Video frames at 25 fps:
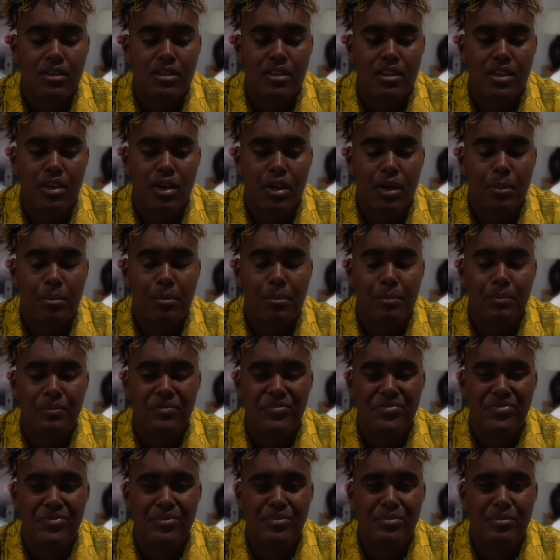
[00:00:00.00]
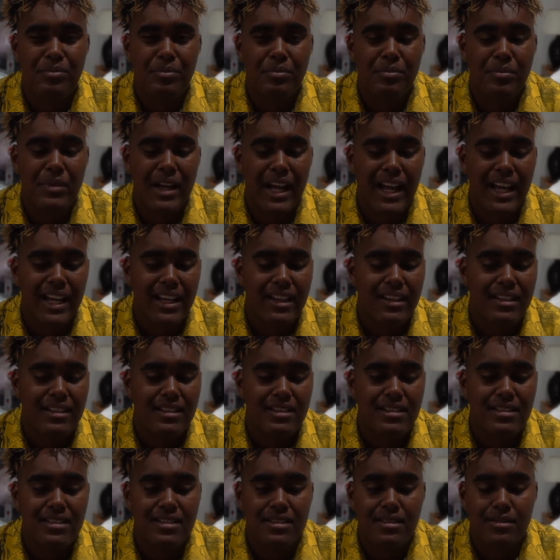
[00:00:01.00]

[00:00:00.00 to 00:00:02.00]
there are haters